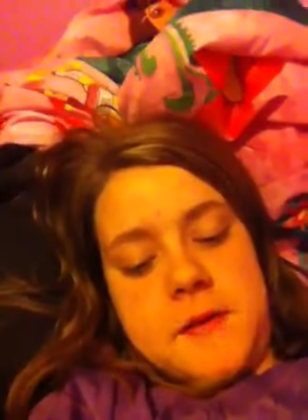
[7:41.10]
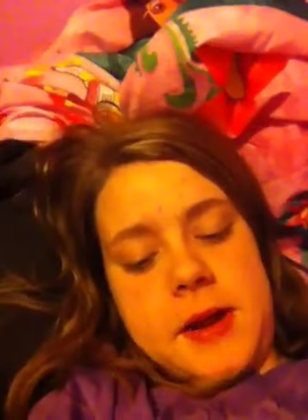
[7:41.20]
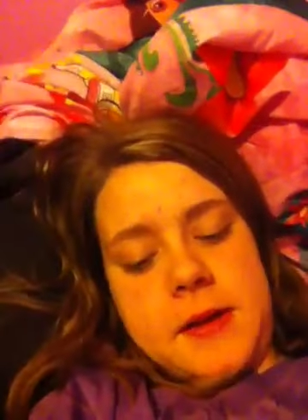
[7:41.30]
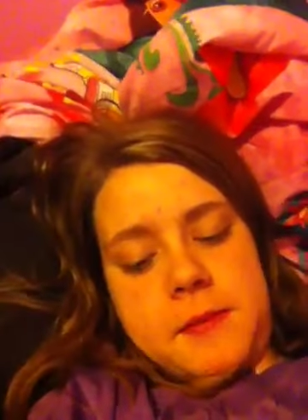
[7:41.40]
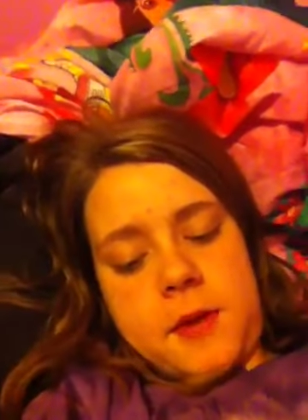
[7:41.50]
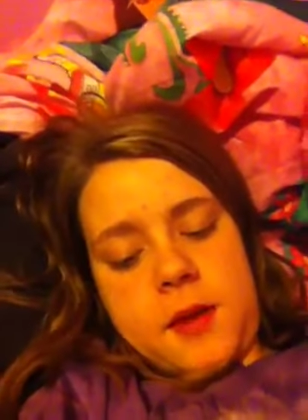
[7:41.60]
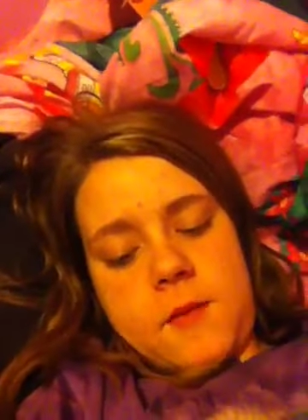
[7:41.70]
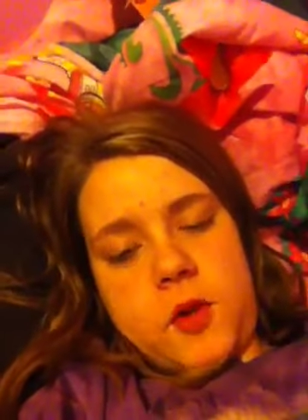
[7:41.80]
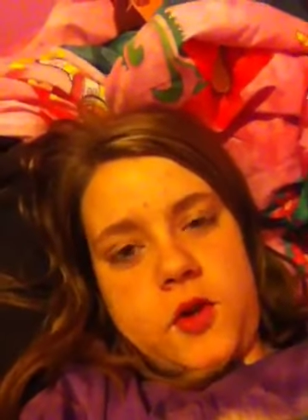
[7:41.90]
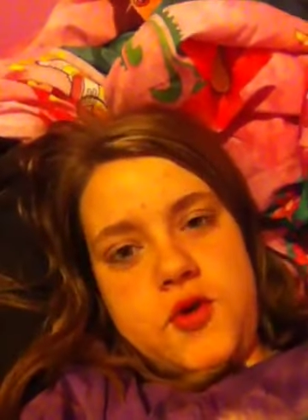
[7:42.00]
Why? Because
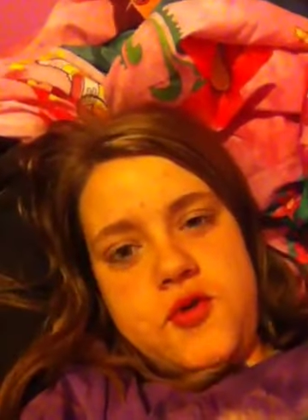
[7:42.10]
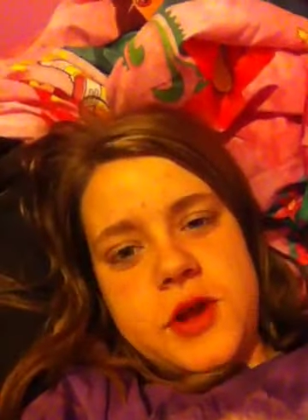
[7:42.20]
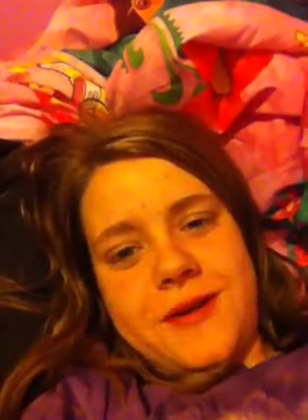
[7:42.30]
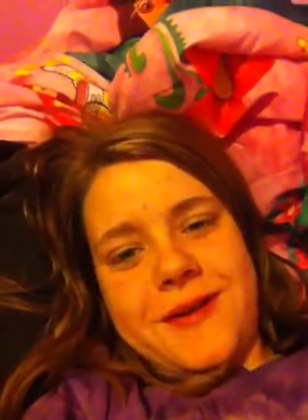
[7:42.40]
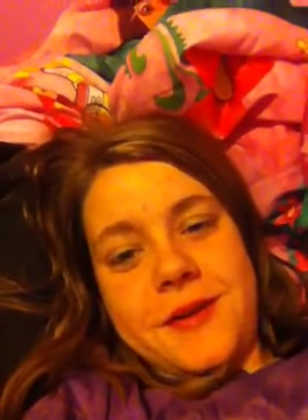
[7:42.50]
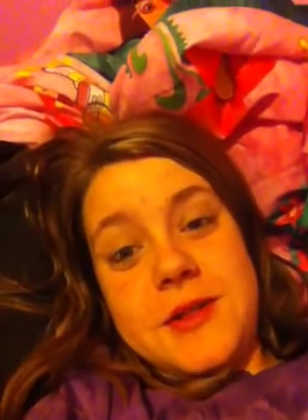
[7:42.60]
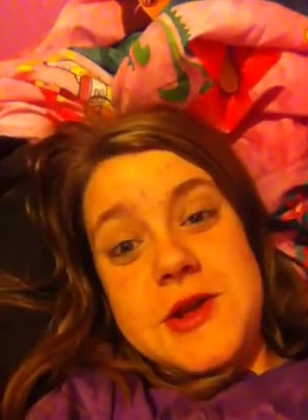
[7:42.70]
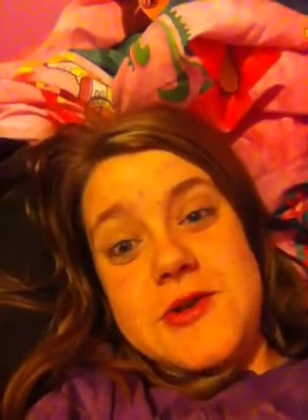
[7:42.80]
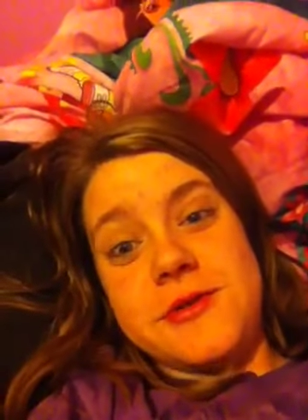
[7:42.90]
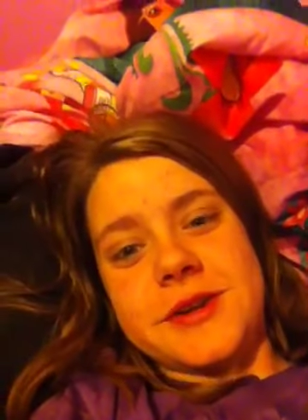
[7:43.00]
I'm a loser.
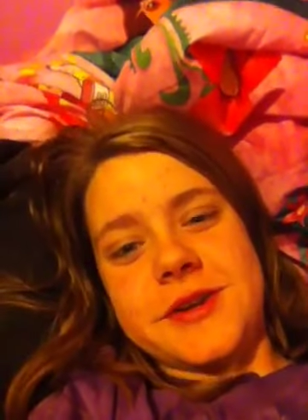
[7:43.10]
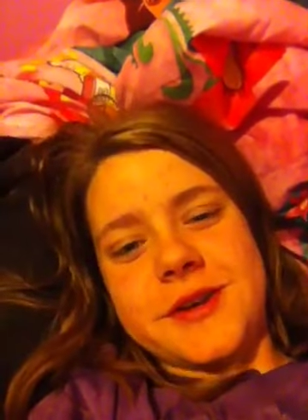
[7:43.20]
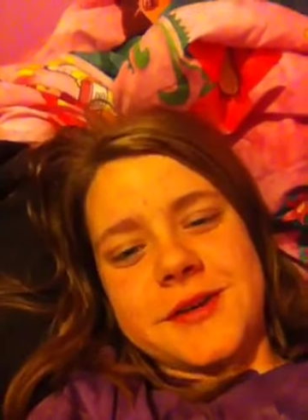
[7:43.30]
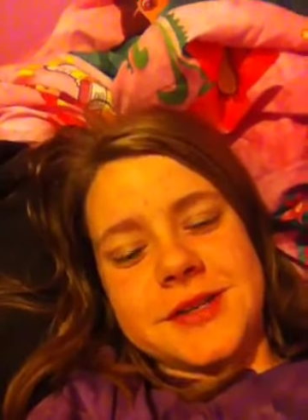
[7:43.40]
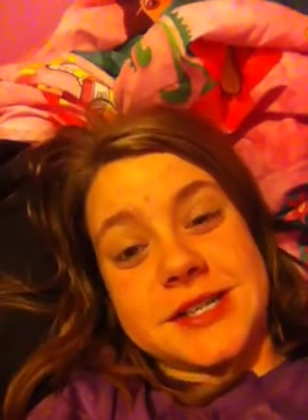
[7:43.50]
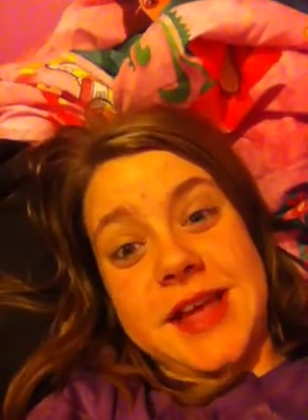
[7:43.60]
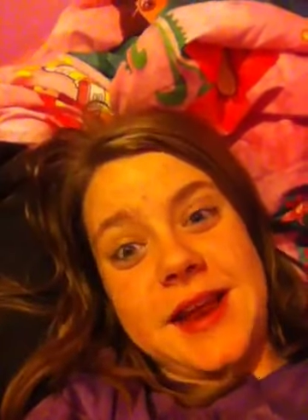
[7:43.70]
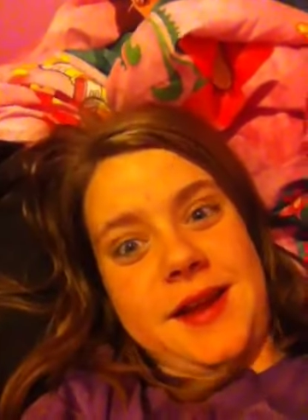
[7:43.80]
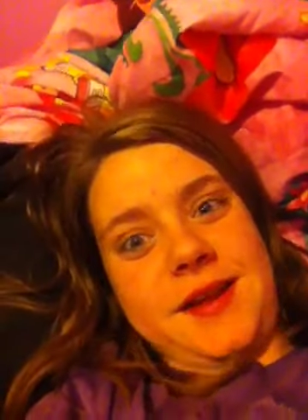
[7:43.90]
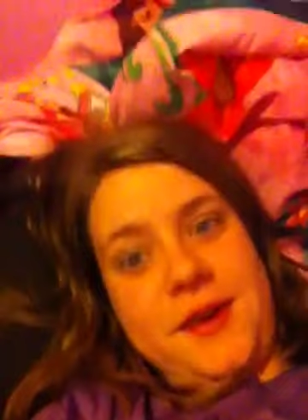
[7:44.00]
Loser! Just
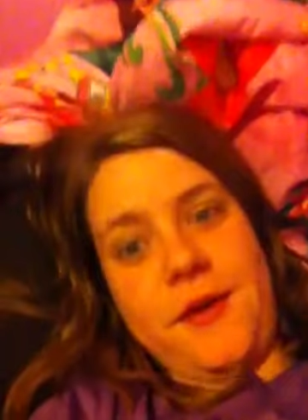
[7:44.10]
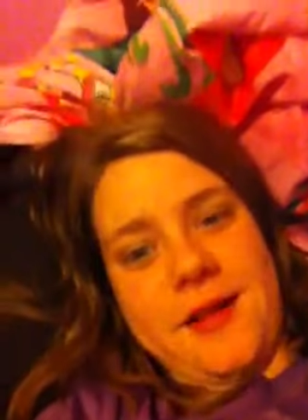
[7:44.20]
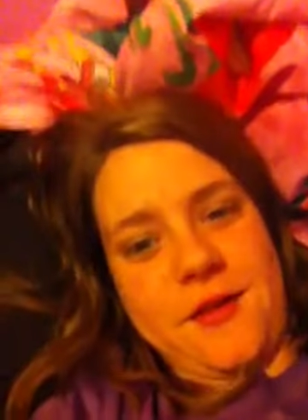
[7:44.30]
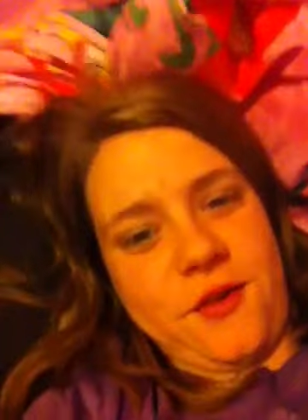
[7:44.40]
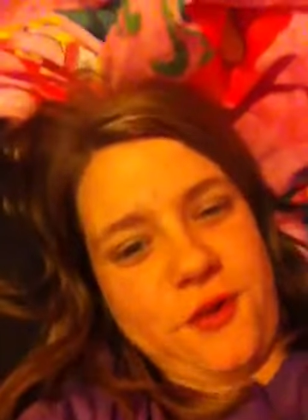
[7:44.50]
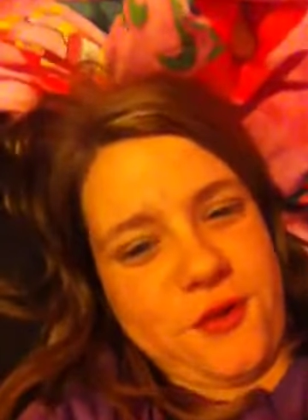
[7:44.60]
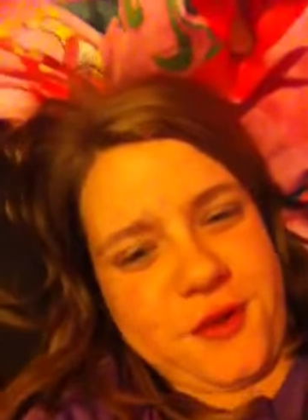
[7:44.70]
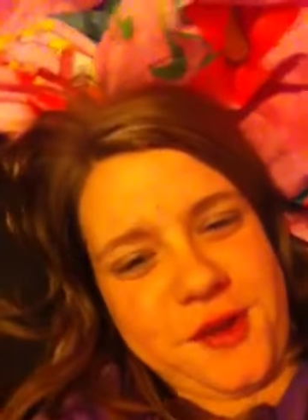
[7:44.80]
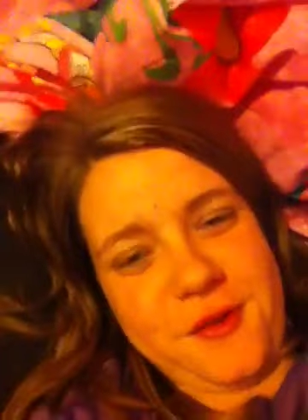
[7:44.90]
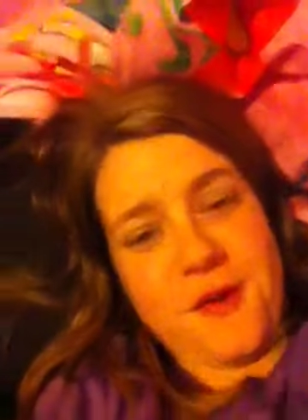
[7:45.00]
kidding. You guys are
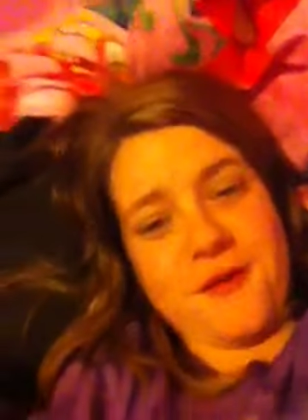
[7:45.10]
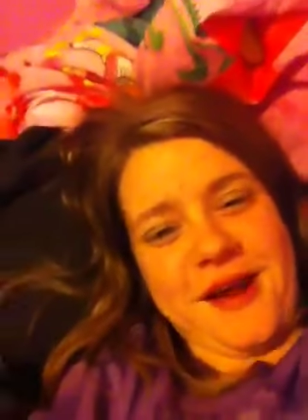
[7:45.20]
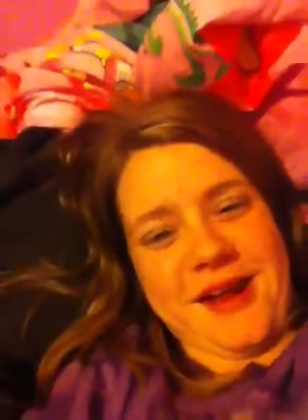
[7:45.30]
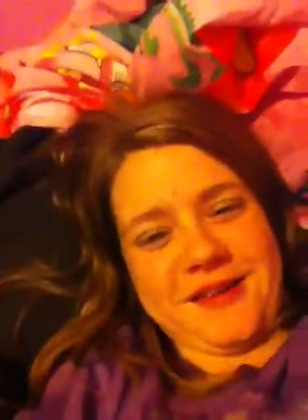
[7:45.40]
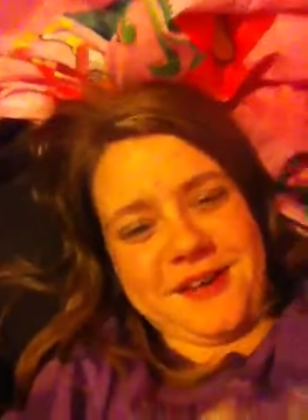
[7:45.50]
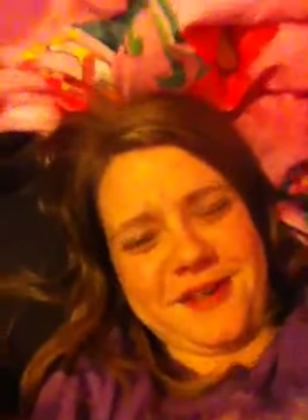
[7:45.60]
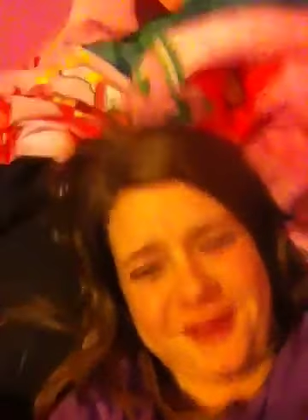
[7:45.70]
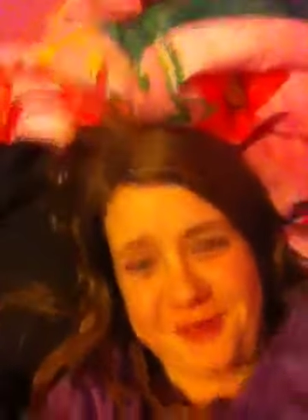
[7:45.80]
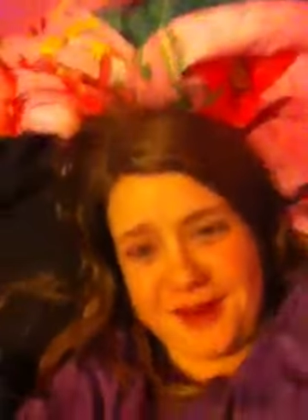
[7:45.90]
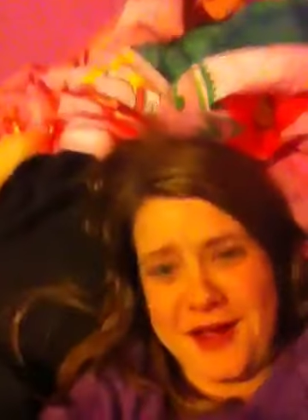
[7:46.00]
losers. You don't act
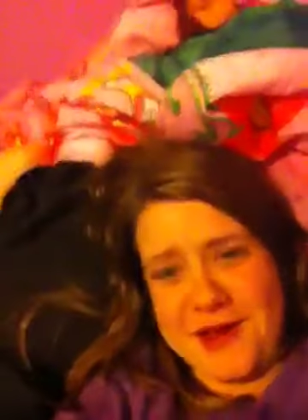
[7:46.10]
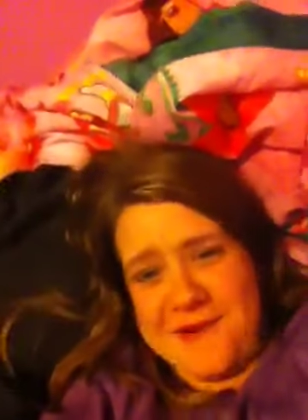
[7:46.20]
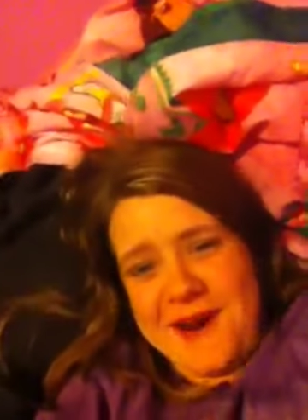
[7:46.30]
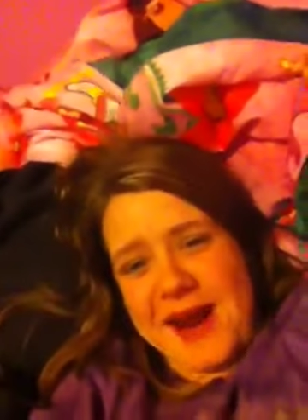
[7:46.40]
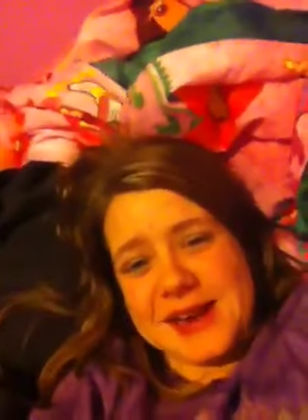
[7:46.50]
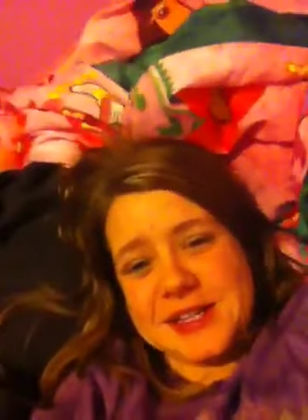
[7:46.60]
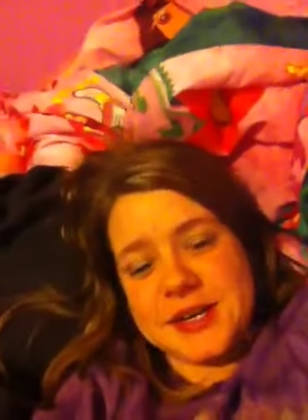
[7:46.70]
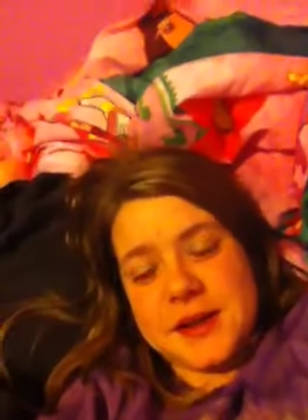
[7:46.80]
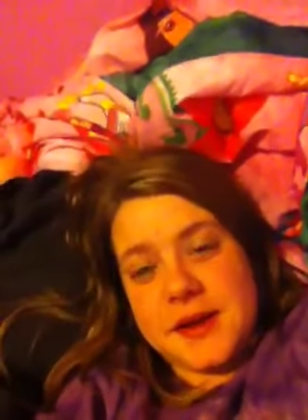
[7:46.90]
not your age.